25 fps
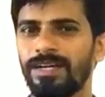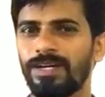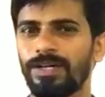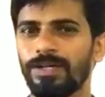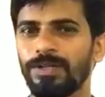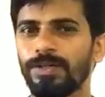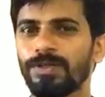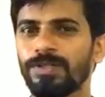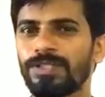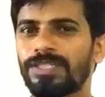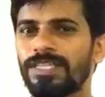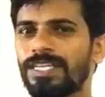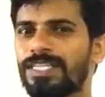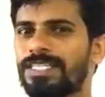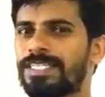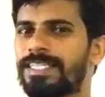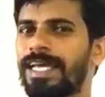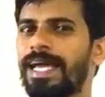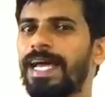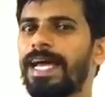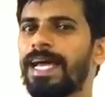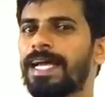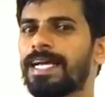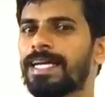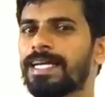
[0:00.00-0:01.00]
use the
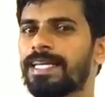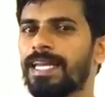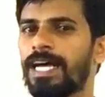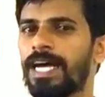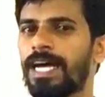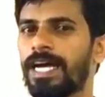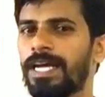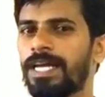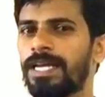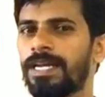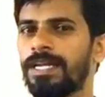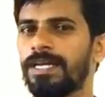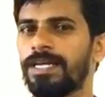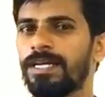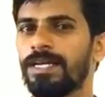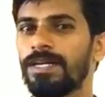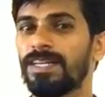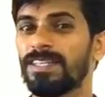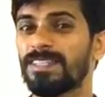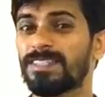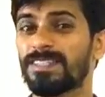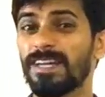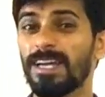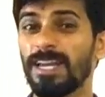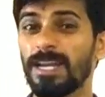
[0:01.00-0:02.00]
tagline
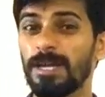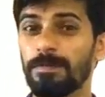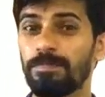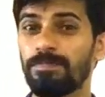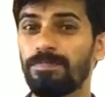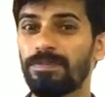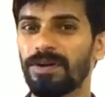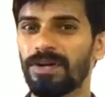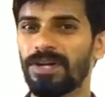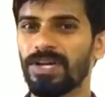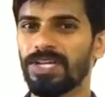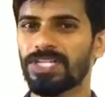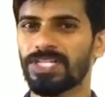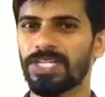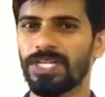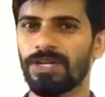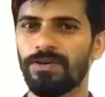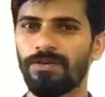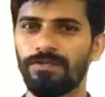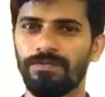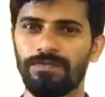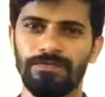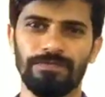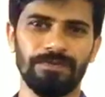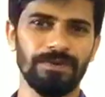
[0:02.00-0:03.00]
celebration
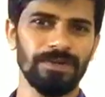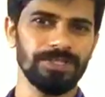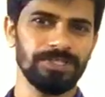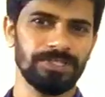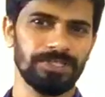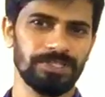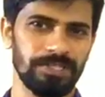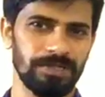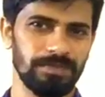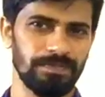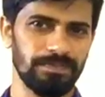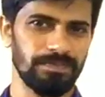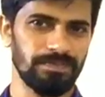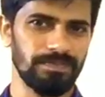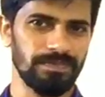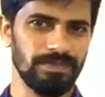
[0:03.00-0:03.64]
of friendship.